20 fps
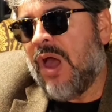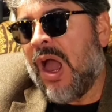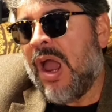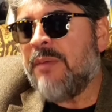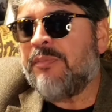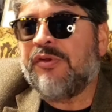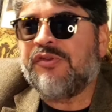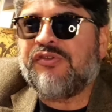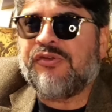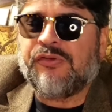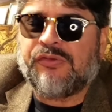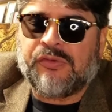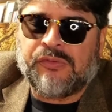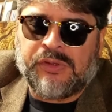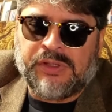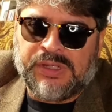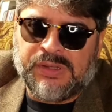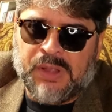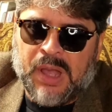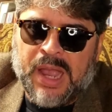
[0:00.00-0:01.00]
I
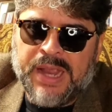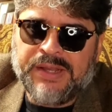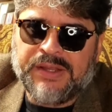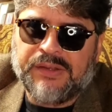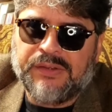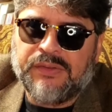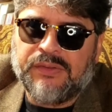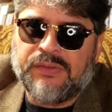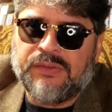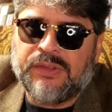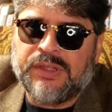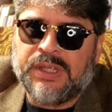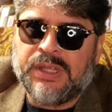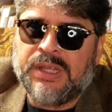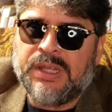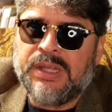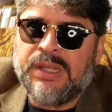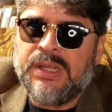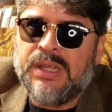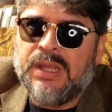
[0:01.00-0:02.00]
particularly like
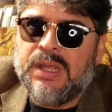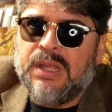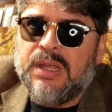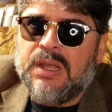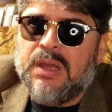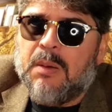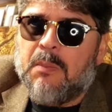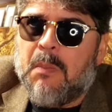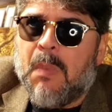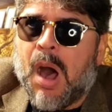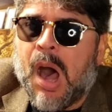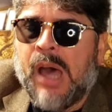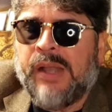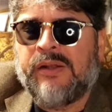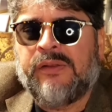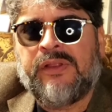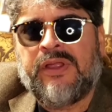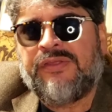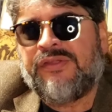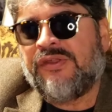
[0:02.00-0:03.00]
the
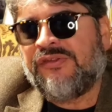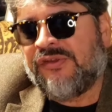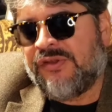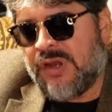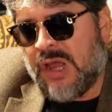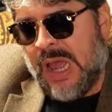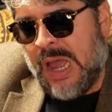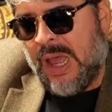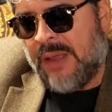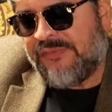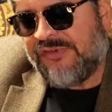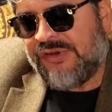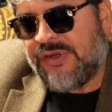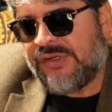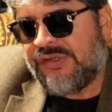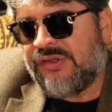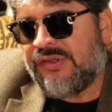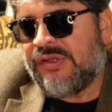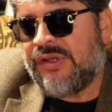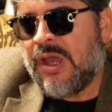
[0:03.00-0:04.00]
monolith as an
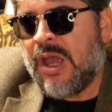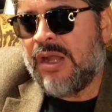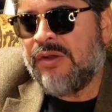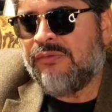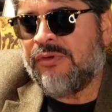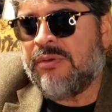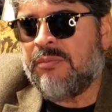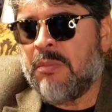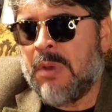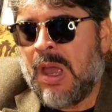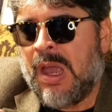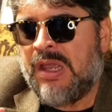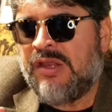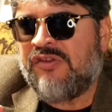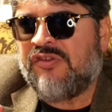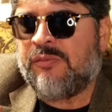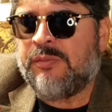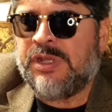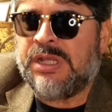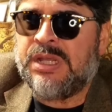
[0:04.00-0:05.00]
object. It kind of
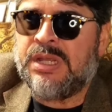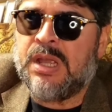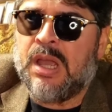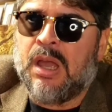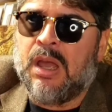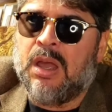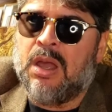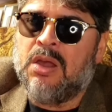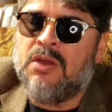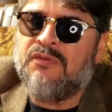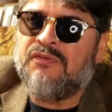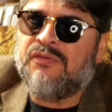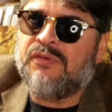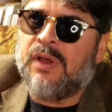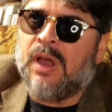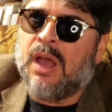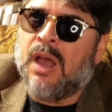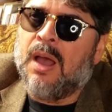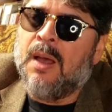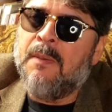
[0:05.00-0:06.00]
reminds me
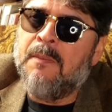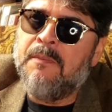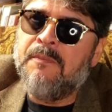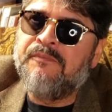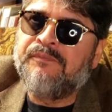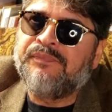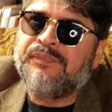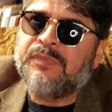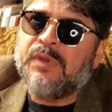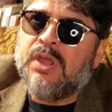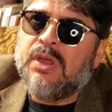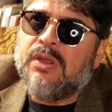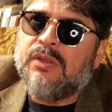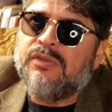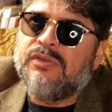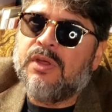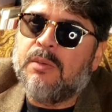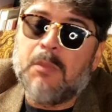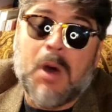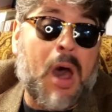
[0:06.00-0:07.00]
of
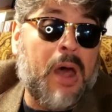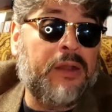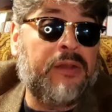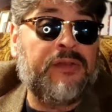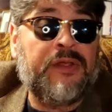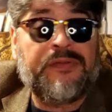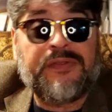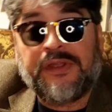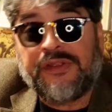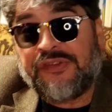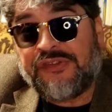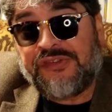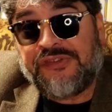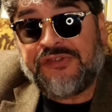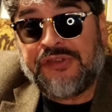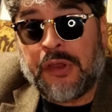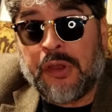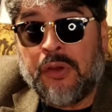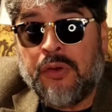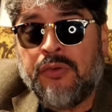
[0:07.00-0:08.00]
the monolithic
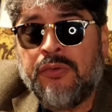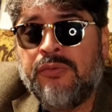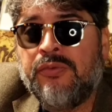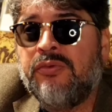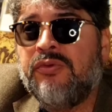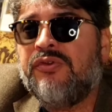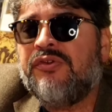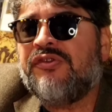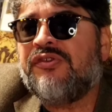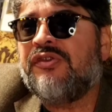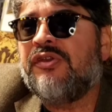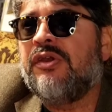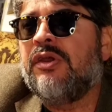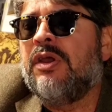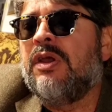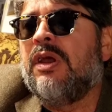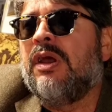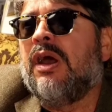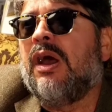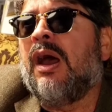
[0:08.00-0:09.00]
stones
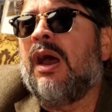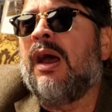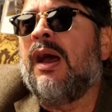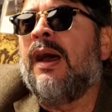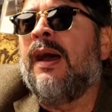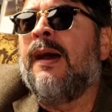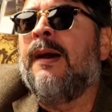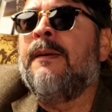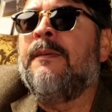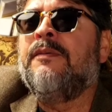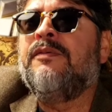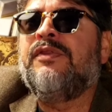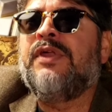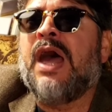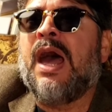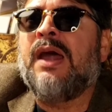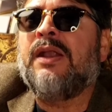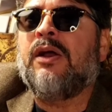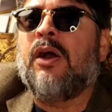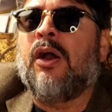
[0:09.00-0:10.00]

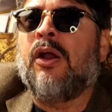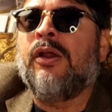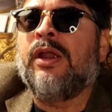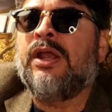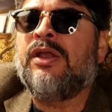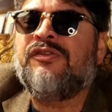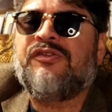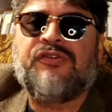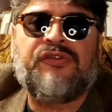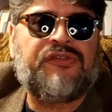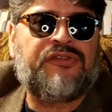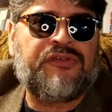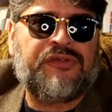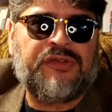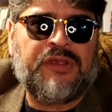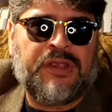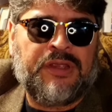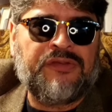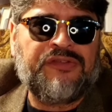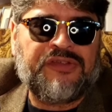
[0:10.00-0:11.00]
that our
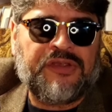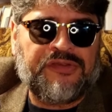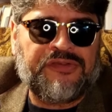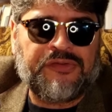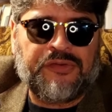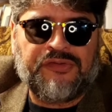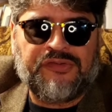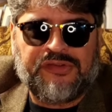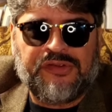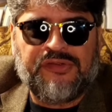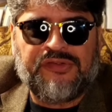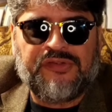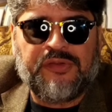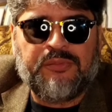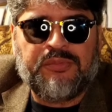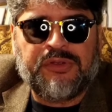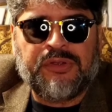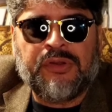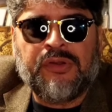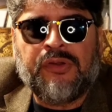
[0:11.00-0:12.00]
ancestors used
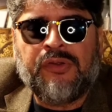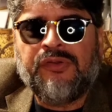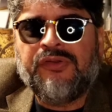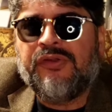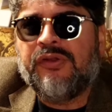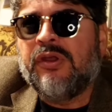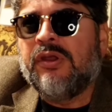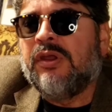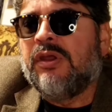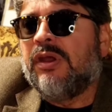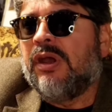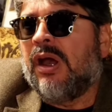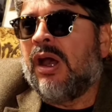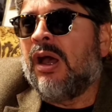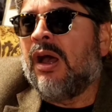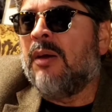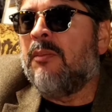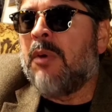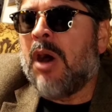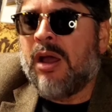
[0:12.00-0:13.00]
to build,
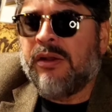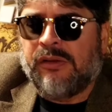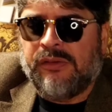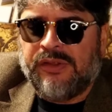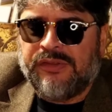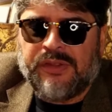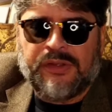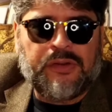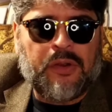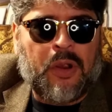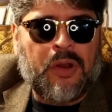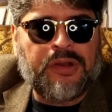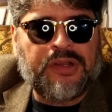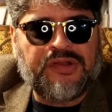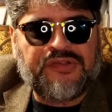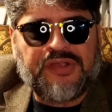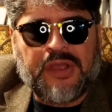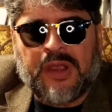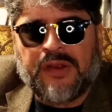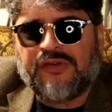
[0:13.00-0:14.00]
monolithic
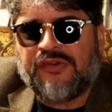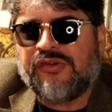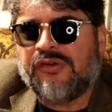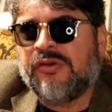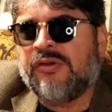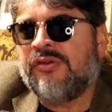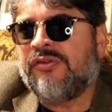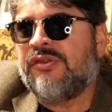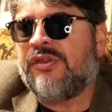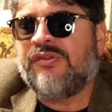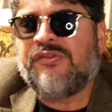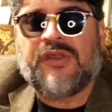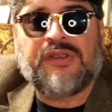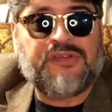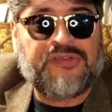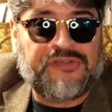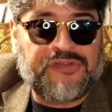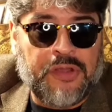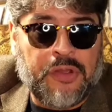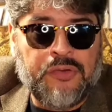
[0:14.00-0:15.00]
architecture, things
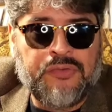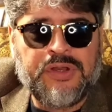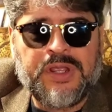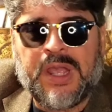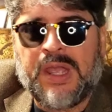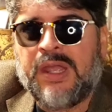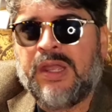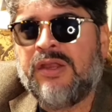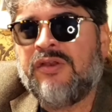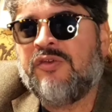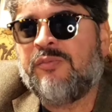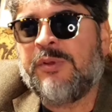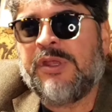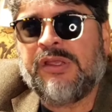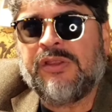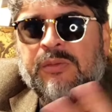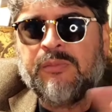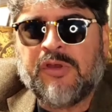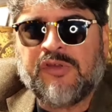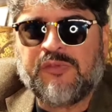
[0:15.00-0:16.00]
like Stonehenge
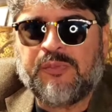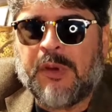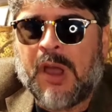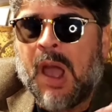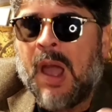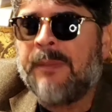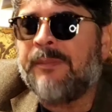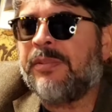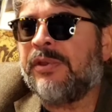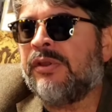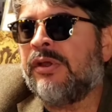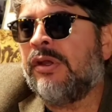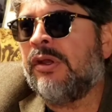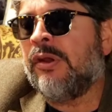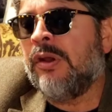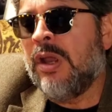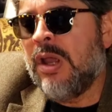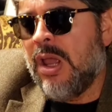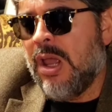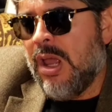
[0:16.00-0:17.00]
being the most
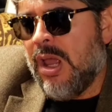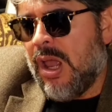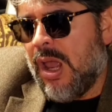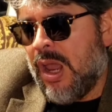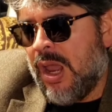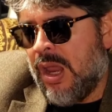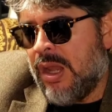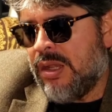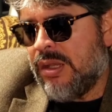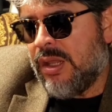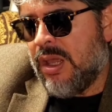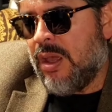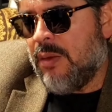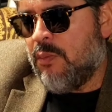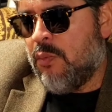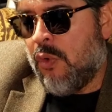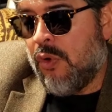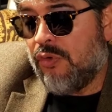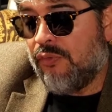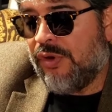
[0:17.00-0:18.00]
popular. And
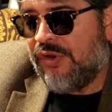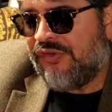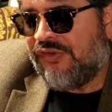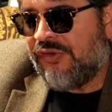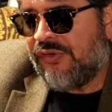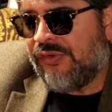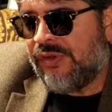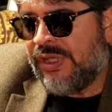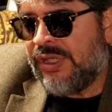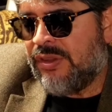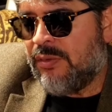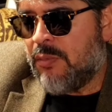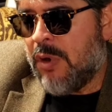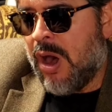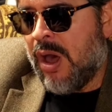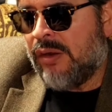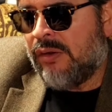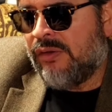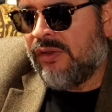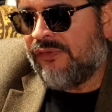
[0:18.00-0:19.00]
more recently, the
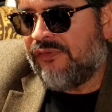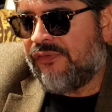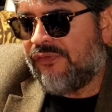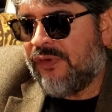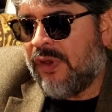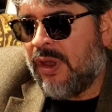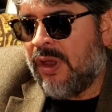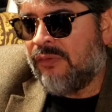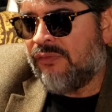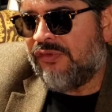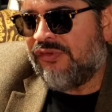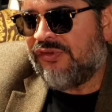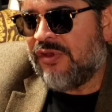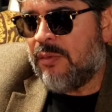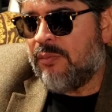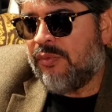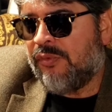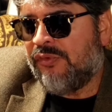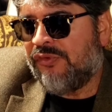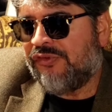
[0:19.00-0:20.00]
monolith
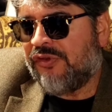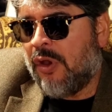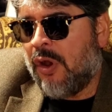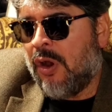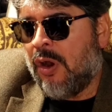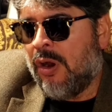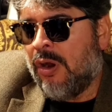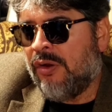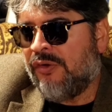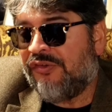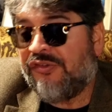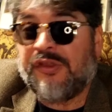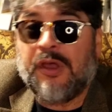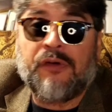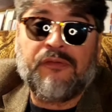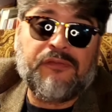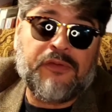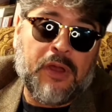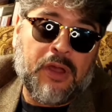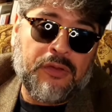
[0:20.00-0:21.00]
resembles our
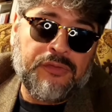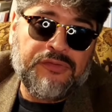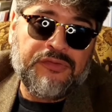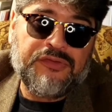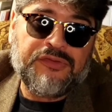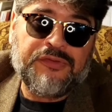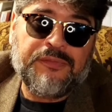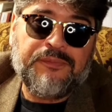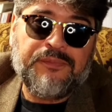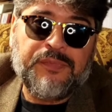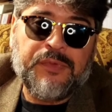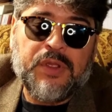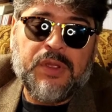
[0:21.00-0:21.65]
cell phones.